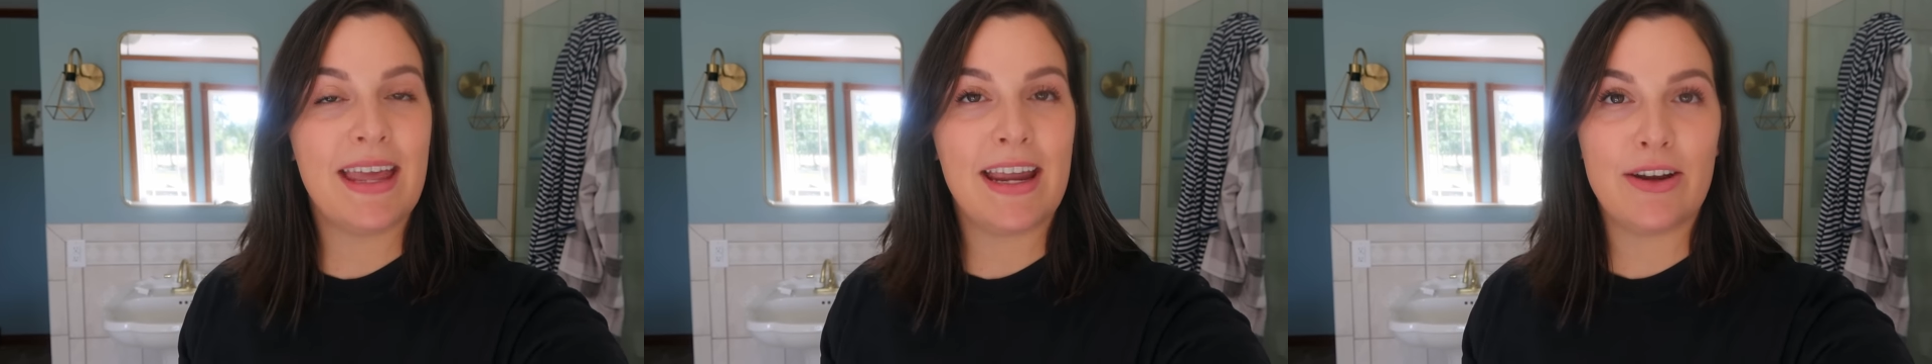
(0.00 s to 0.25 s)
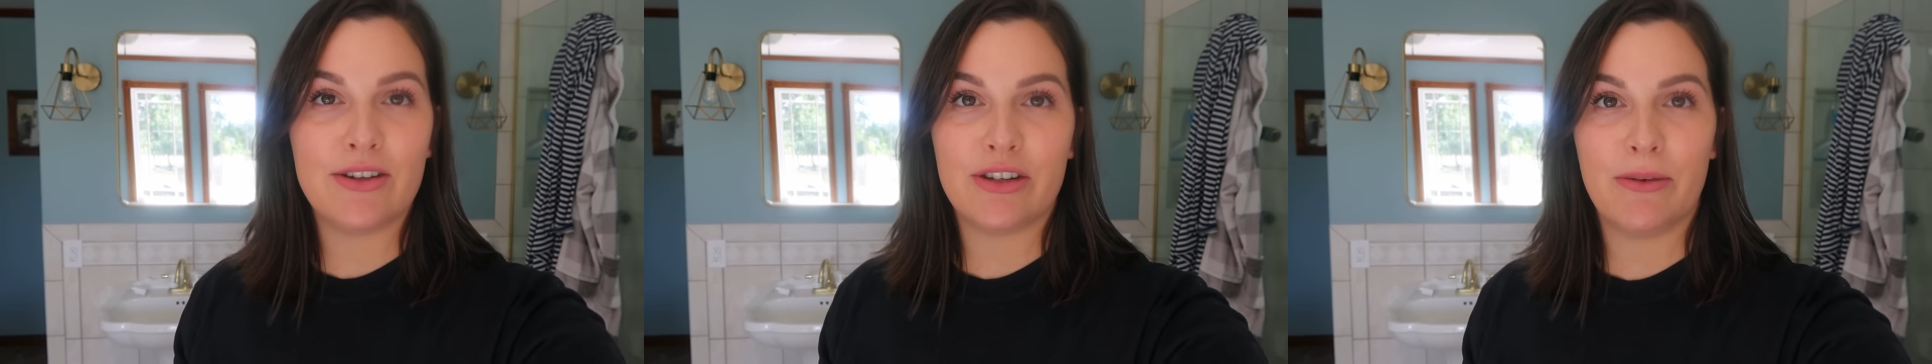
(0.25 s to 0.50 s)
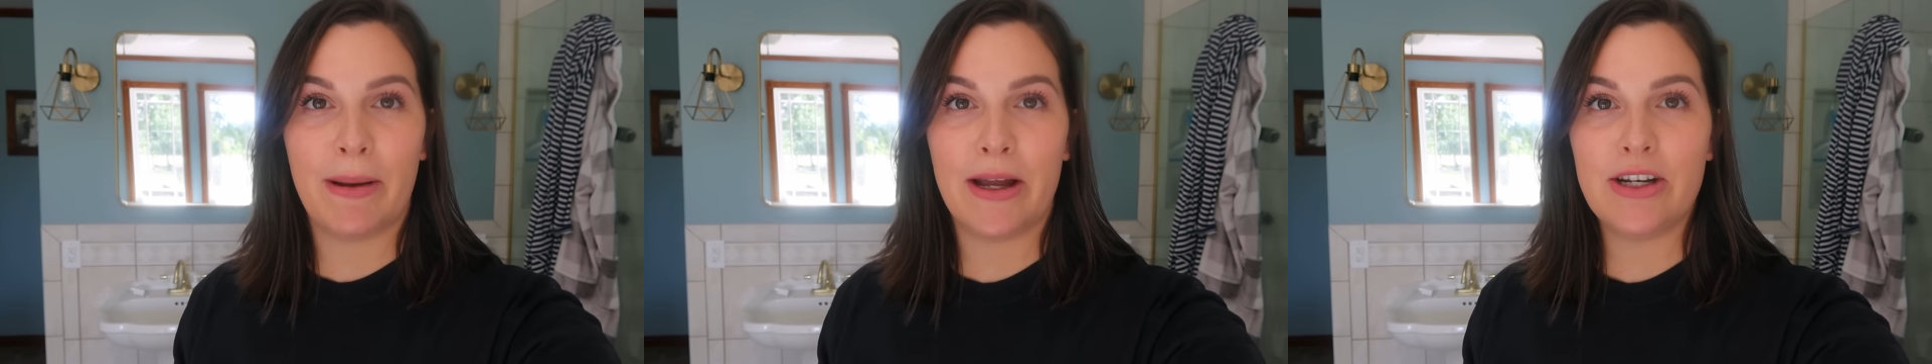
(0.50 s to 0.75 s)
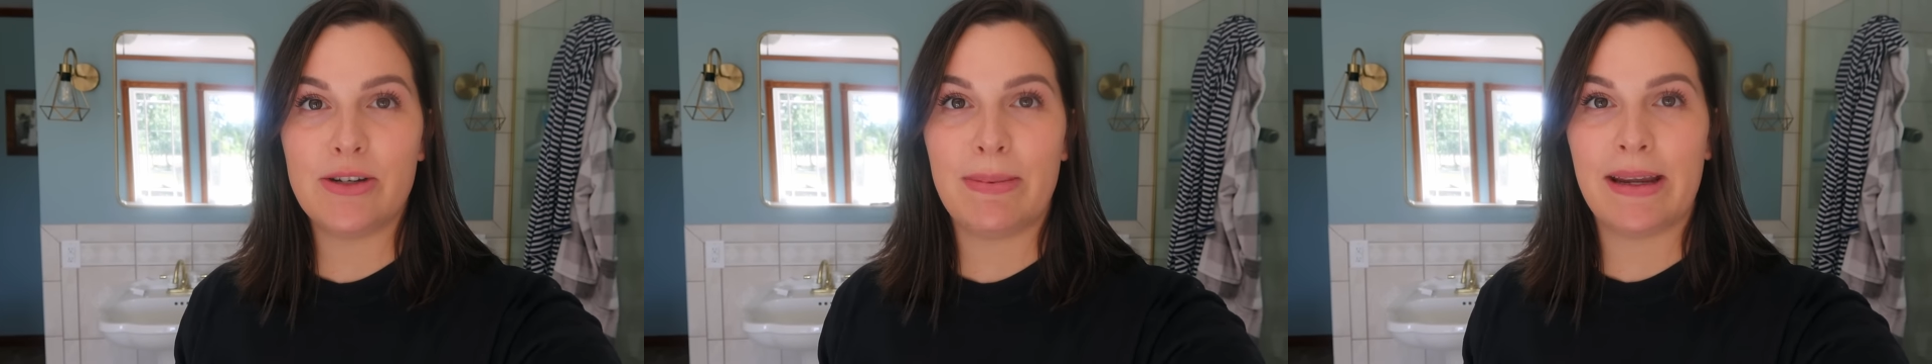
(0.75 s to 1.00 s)
thank you so
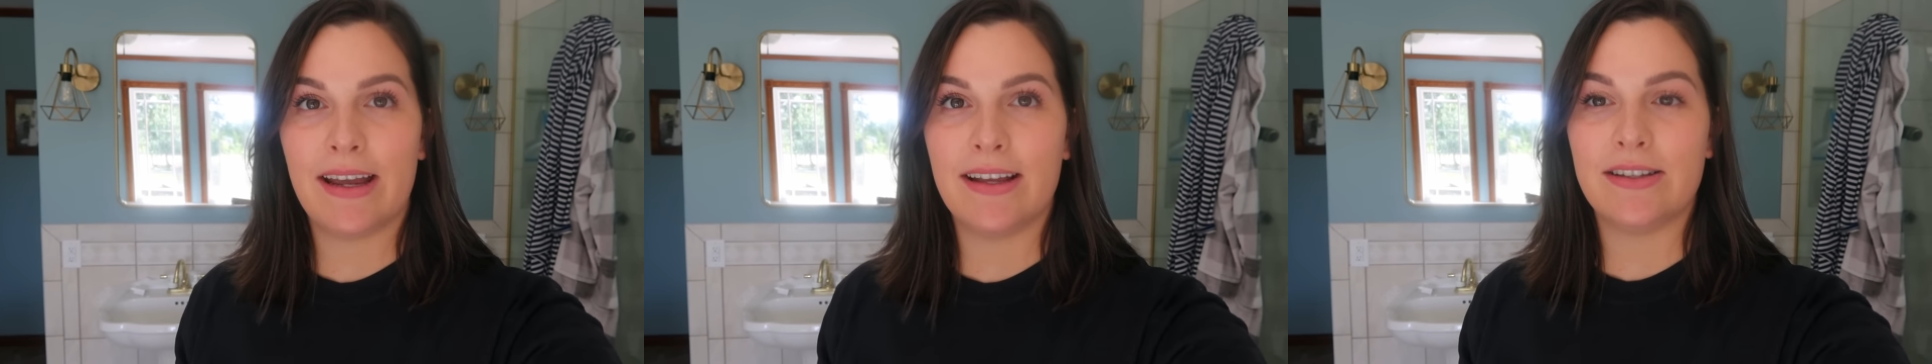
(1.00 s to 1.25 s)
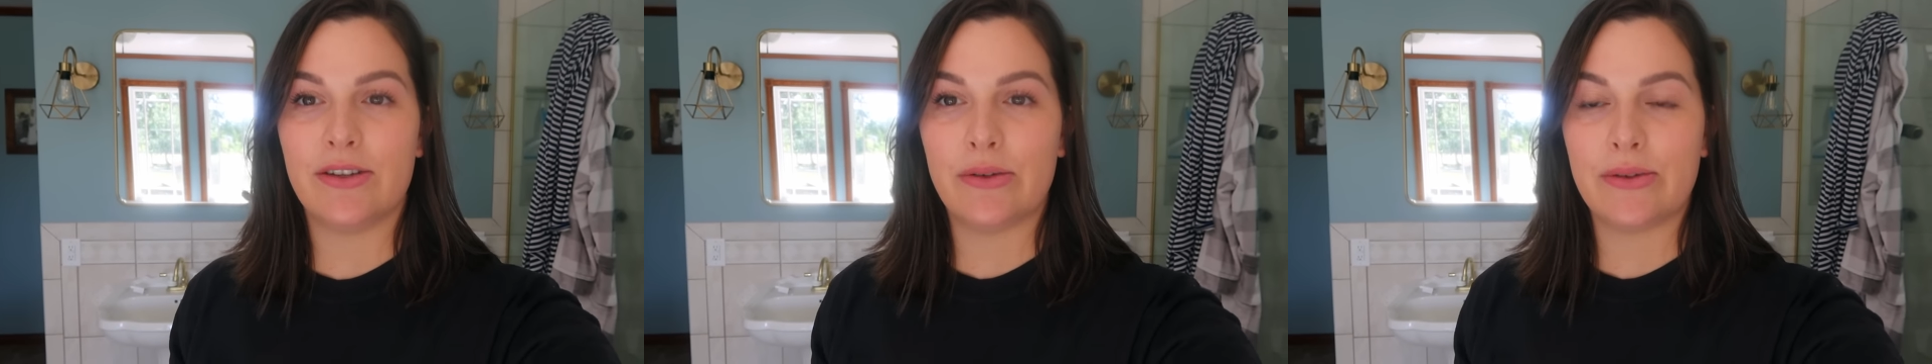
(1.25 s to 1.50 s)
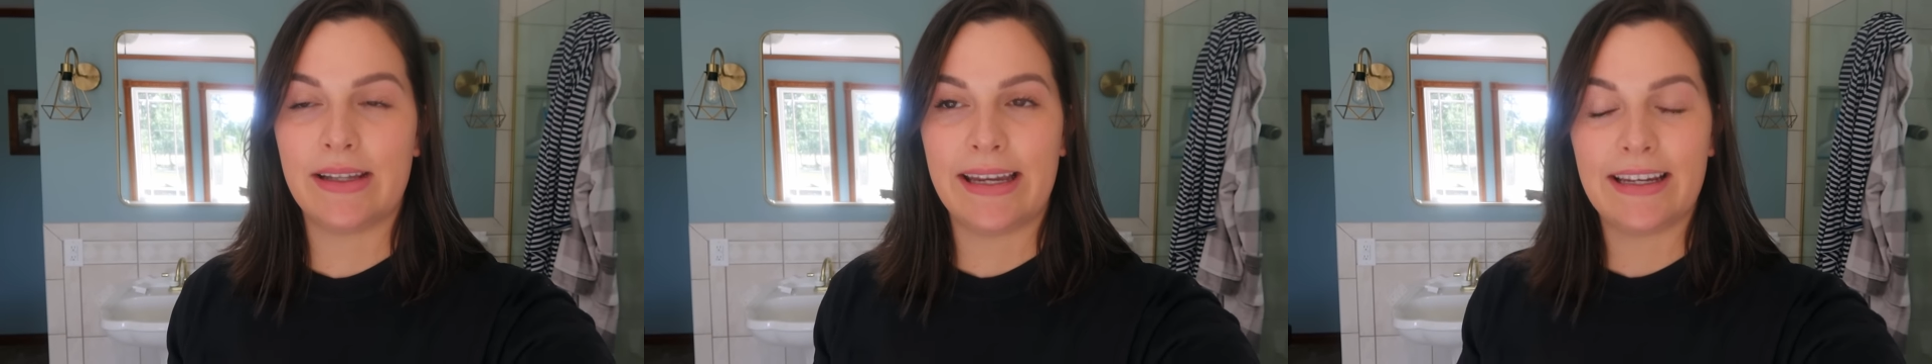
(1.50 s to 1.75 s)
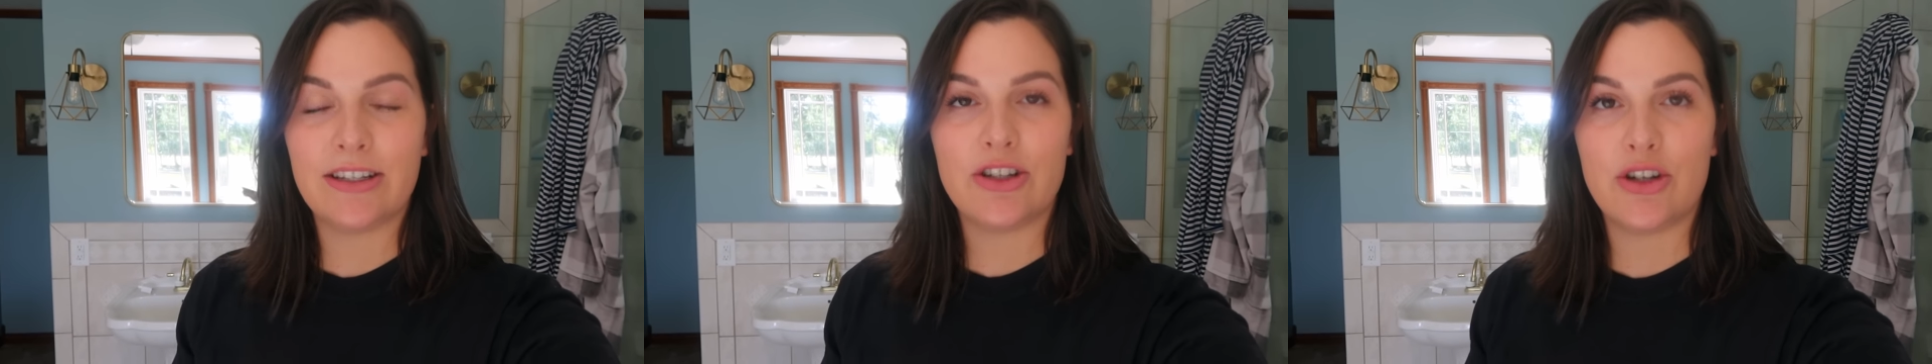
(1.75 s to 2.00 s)
much, because those
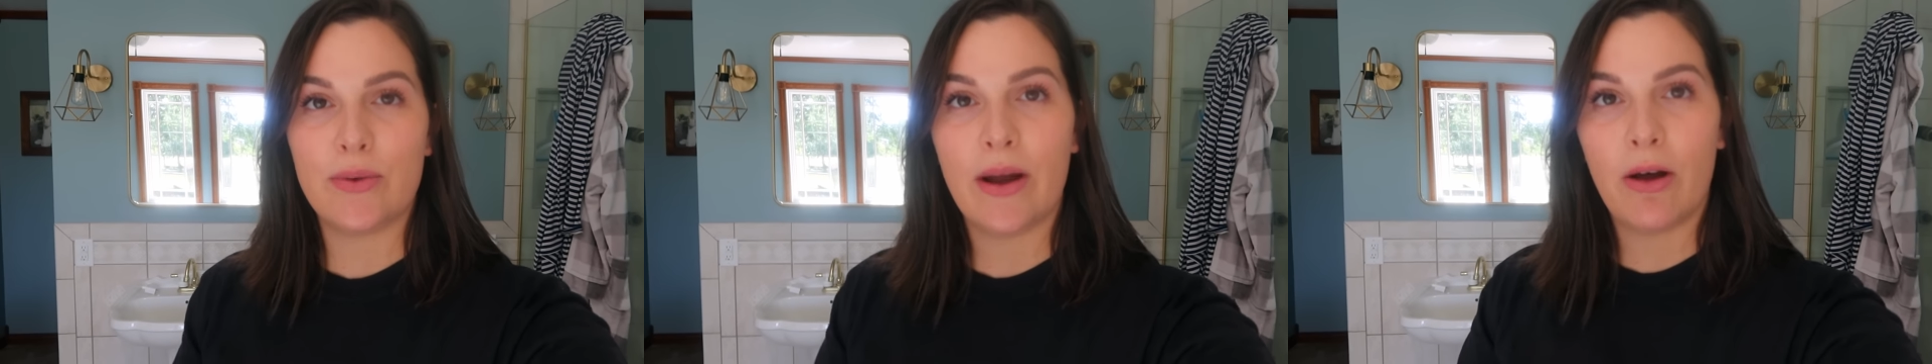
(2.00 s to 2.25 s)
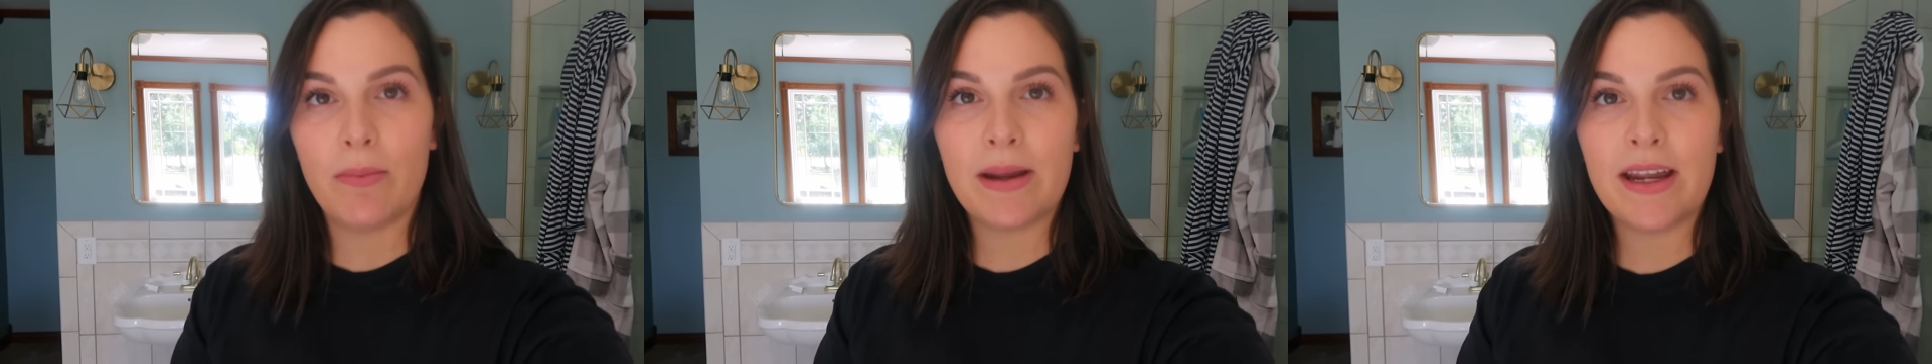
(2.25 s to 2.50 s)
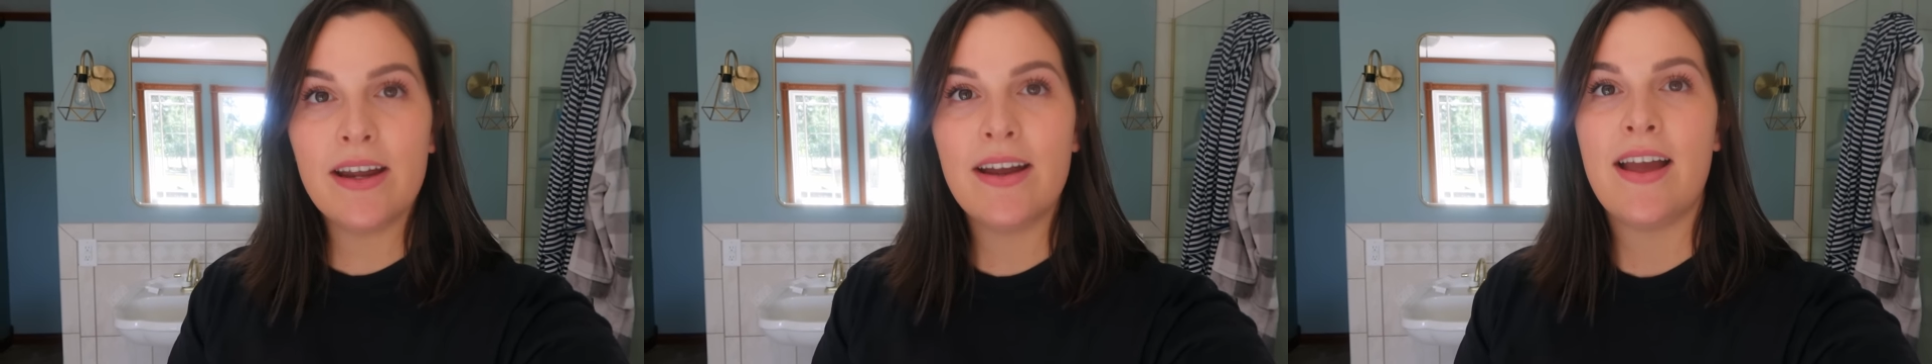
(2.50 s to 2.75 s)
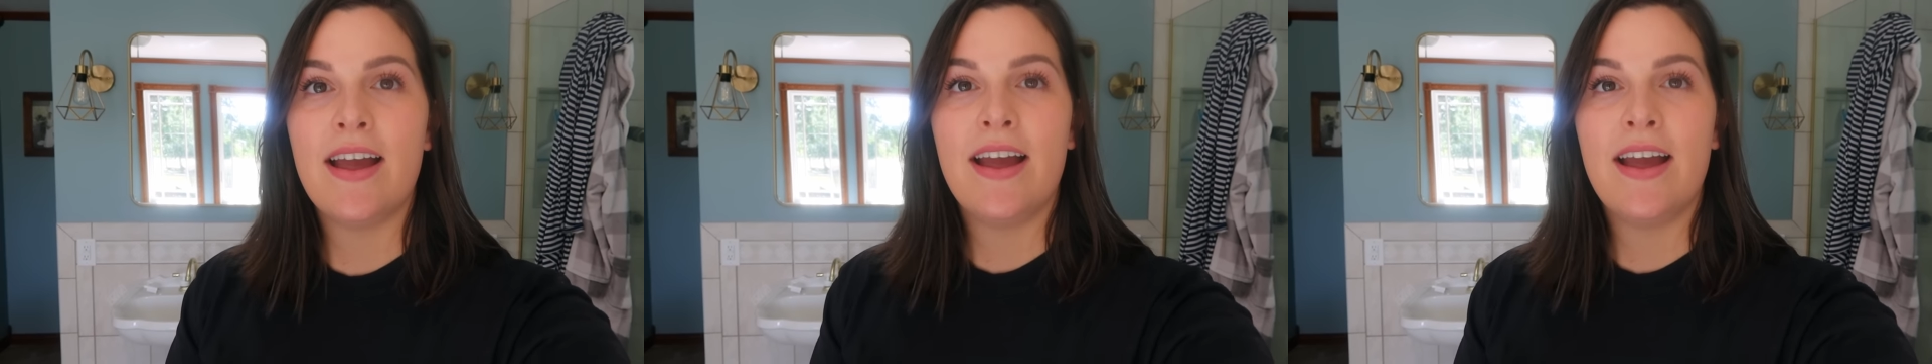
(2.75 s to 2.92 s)
links do help me